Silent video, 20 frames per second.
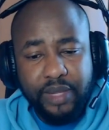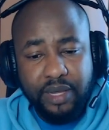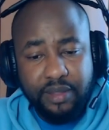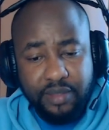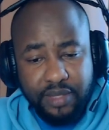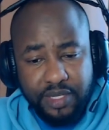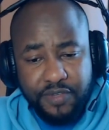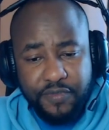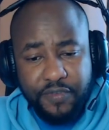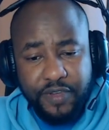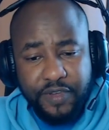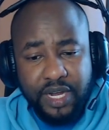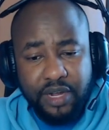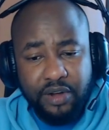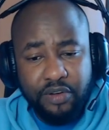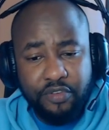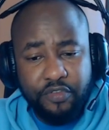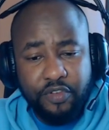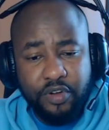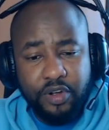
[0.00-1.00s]
this finger
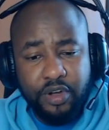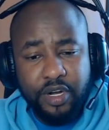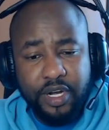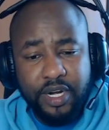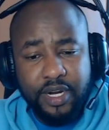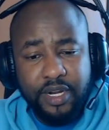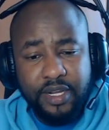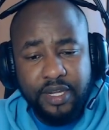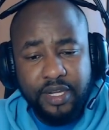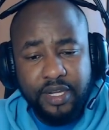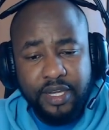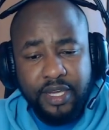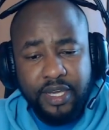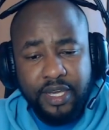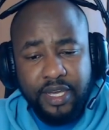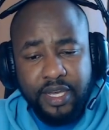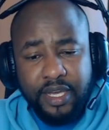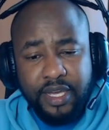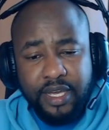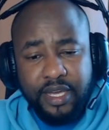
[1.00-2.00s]
of God
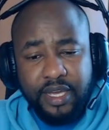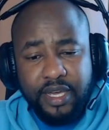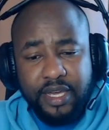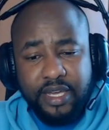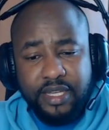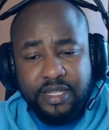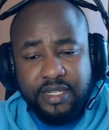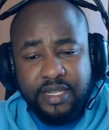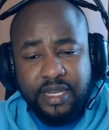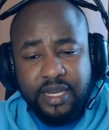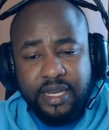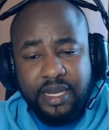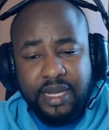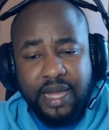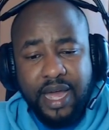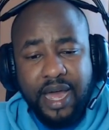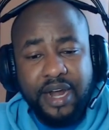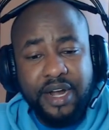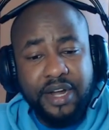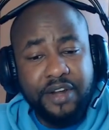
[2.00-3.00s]
is a
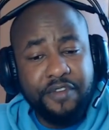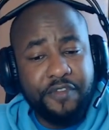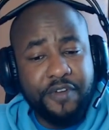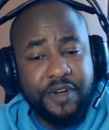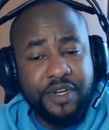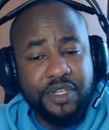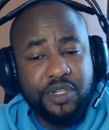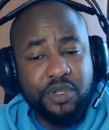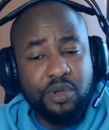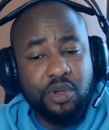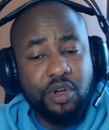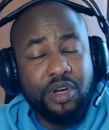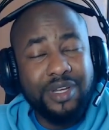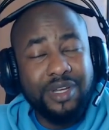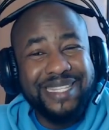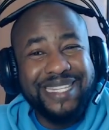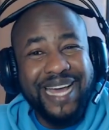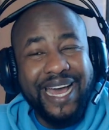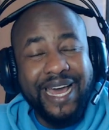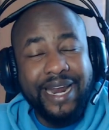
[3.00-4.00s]
reference to
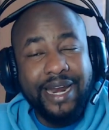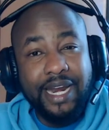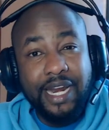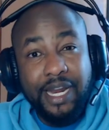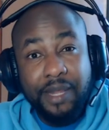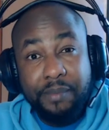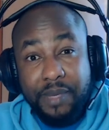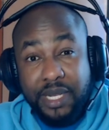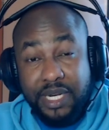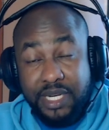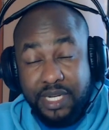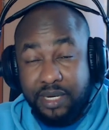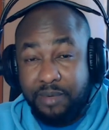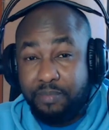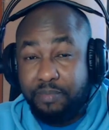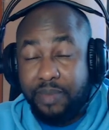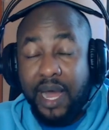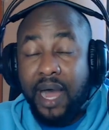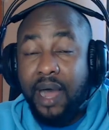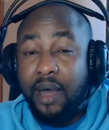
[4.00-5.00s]
God's unlimited
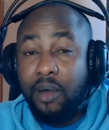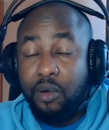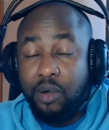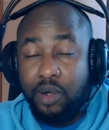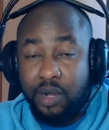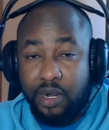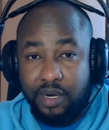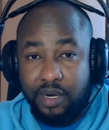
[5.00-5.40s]
power.